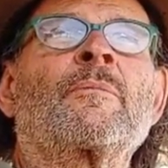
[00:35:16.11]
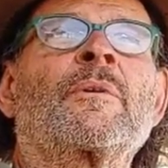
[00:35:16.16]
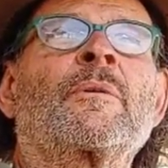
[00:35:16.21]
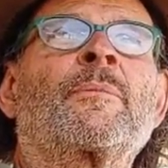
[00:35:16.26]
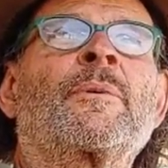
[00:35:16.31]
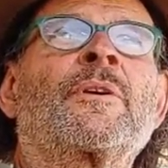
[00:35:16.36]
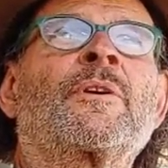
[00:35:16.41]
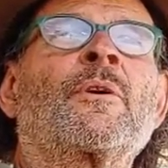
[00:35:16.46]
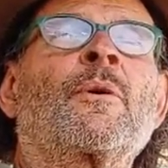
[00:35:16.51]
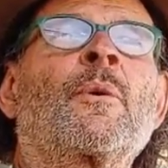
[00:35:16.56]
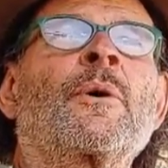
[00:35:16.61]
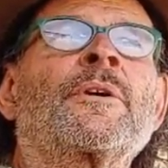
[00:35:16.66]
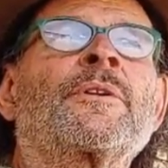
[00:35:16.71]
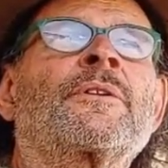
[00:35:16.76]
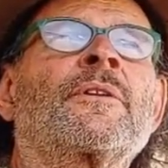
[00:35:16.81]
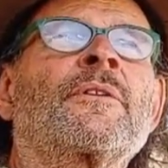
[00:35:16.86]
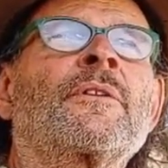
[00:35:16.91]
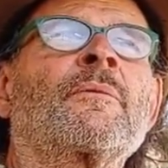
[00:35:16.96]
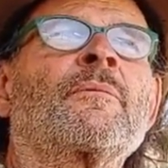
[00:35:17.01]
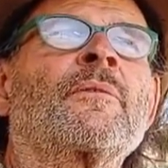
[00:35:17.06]
I'm going to be
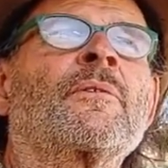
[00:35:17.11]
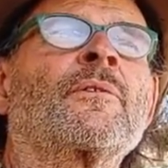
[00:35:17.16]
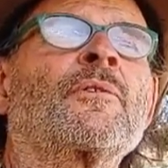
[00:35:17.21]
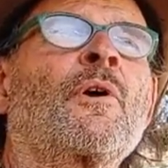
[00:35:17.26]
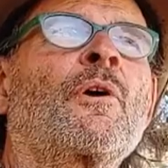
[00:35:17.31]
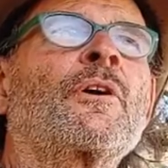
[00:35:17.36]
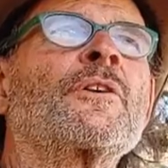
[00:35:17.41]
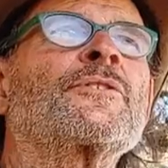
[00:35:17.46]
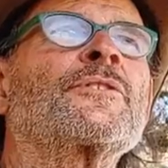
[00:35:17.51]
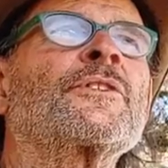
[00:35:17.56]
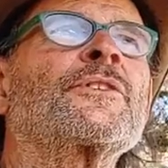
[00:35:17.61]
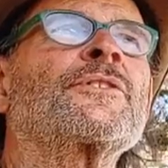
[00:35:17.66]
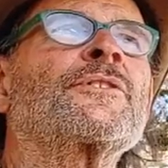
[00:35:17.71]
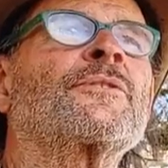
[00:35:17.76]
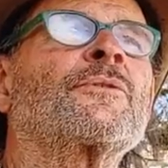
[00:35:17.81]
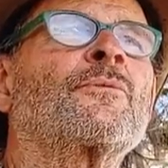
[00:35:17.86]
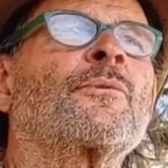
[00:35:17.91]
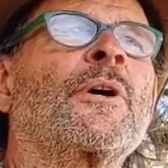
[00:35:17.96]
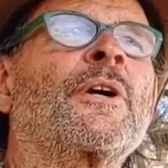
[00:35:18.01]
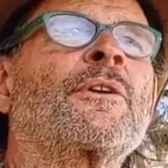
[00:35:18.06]
going to the
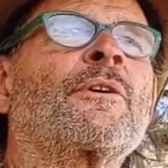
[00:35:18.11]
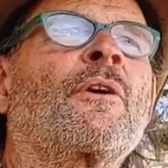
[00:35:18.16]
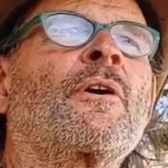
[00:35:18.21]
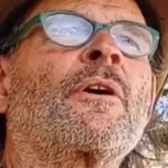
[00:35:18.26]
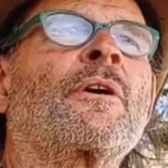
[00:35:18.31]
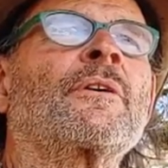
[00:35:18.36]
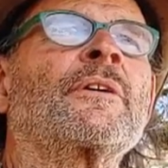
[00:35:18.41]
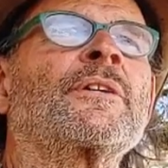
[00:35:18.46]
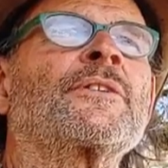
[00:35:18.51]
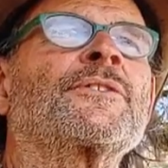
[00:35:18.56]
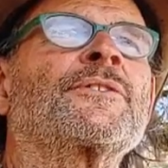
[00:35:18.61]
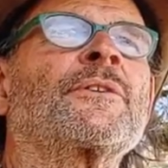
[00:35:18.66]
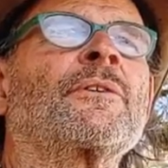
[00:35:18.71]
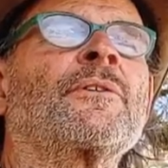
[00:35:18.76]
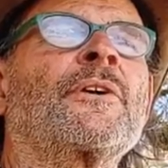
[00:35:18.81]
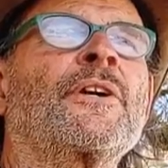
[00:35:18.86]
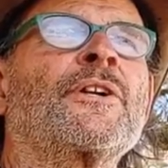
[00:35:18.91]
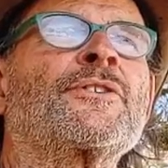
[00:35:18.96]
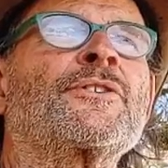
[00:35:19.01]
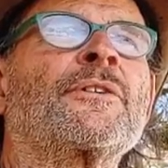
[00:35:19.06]
largest radar
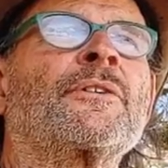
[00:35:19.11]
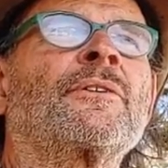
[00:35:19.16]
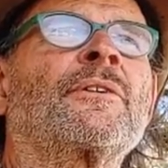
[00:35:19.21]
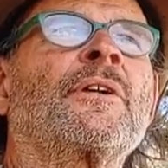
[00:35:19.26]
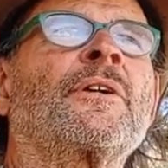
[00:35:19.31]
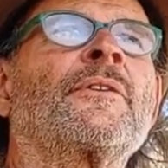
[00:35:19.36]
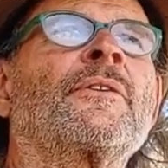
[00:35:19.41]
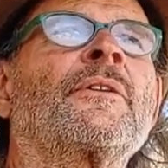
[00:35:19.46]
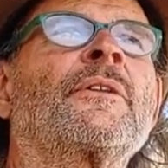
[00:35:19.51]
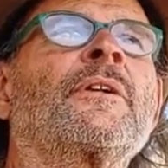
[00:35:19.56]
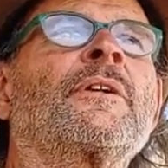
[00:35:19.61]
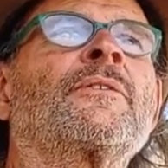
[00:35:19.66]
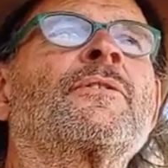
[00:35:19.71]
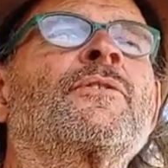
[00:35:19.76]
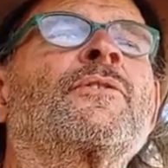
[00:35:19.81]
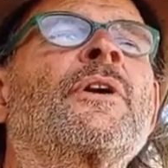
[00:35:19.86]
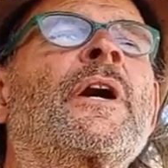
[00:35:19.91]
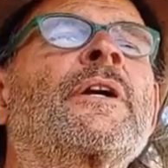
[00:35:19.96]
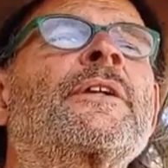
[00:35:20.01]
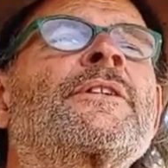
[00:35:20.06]
installation in
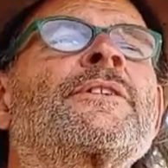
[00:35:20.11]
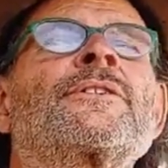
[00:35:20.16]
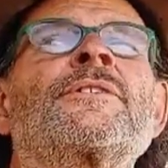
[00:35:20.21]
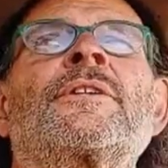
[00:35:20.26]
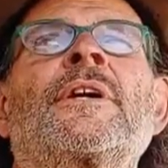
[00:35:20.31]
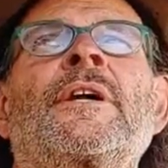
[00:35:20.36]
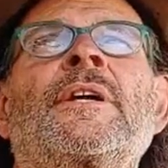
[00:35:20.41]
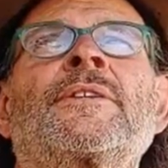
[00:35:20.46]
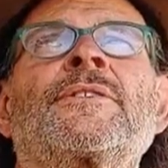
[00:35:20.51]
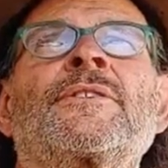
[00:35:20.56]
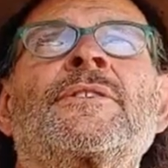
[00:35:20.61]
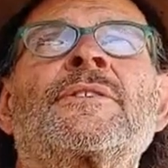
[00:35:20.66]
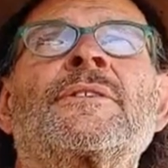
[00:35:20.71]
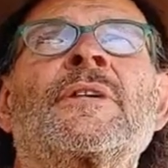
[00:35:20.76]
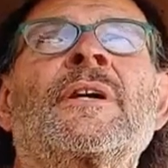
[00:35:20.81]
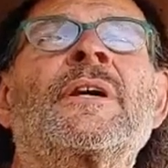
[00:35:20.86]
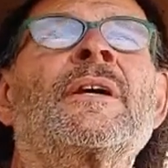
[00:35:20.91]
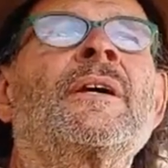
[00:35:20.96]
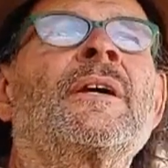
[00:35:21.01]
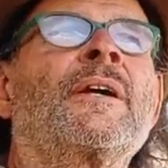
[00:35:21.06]
the United States,
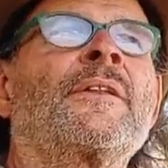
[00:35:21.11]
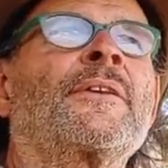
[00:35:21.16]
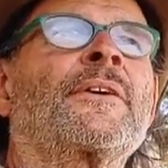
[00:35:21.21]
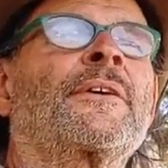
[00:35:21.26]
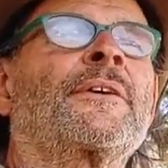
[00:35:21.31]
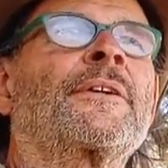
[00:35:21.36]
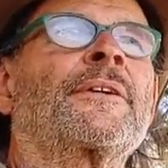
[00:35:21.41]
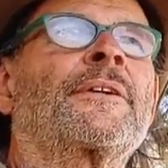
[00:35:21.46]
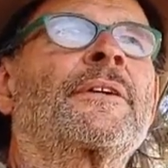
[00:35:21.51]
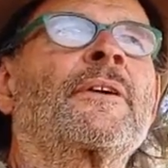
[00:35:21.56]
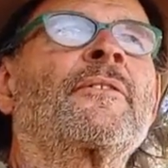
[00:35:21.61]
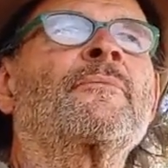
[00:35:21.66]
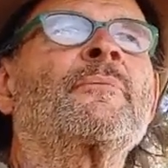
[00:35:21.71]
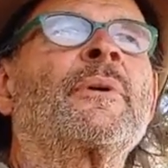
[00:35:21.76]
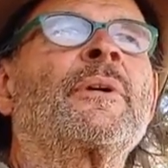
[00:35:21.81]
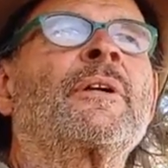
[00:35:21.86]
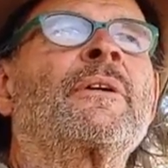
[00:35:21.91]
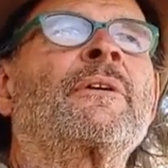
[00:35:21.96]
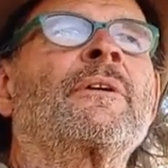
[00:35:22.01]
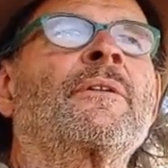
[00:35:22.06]
and they're going to
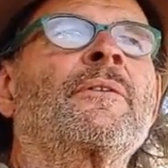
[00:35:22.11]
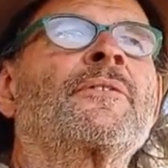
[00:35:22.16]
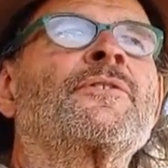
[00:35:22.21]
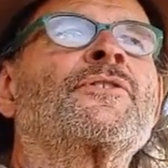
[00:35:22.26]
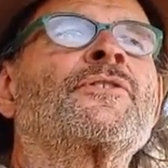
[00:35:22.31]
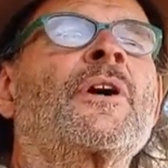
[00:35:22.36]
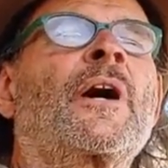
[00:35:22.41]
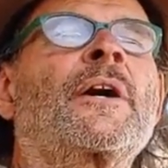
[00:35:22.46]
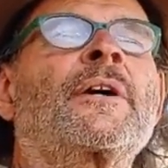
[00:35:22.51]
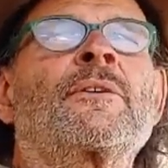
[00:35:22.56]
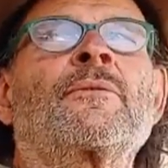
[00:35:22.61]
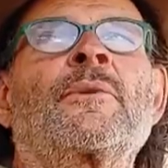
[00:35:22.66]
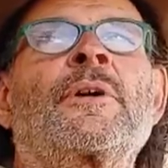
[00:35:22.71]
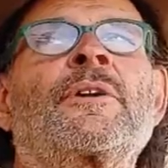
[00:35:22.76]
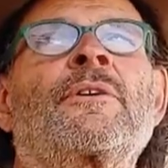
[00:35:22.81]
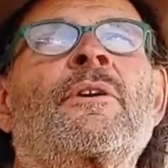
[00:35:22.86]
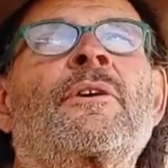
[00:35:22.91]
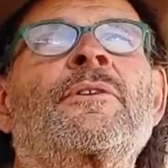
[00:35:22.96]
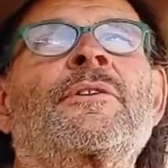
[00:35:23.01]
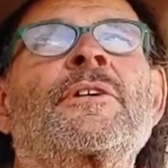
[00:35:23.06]
give me giant
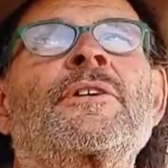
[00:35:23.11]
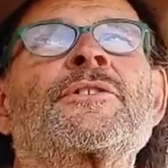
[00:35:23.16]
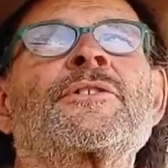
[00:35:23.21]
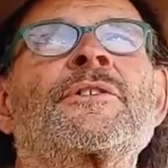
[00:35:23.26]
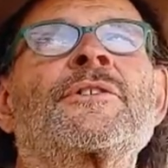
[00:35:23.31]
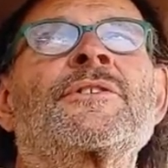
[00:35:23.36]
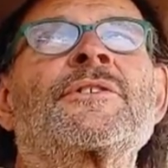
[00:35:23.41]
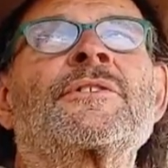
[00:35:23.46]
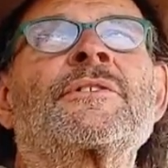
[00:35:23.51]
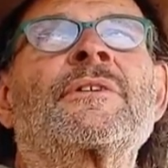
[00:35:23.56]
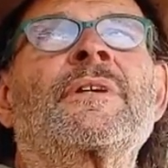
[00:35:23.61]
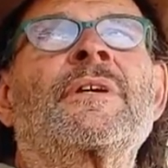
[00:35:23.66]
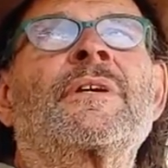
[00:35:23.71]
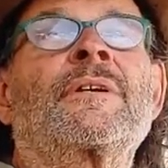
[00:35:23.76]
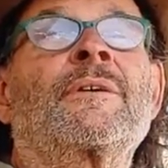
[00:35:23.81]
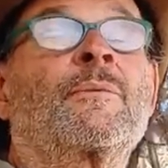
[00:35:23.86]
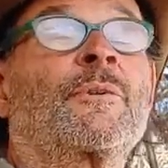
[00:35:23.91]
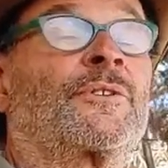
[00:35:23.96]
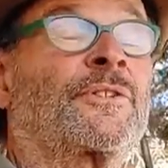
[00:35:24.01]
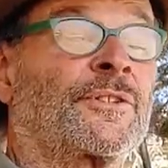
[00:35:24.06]
radar dishes,
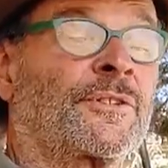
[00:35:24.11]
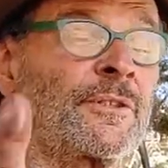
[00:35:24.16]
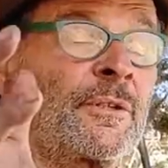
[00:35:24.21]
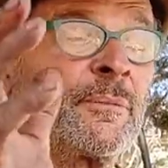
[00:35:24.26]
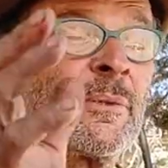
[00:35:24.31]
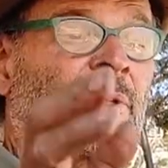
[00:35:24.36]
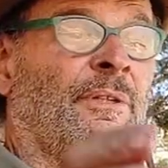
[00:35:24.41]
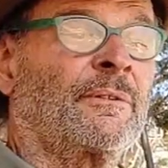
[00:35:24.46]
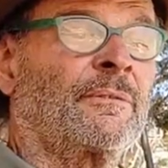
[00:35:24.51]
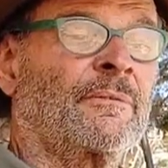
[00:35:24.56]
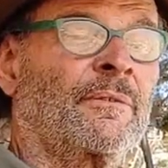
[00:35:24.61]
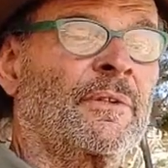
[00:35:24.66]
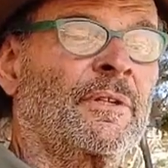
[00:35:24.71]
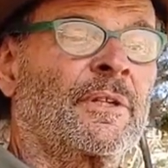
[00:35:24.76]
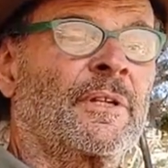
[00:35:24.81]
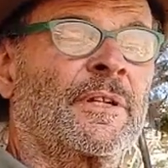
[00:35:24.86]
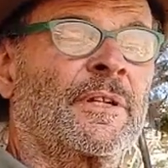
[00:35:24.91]
which is going to be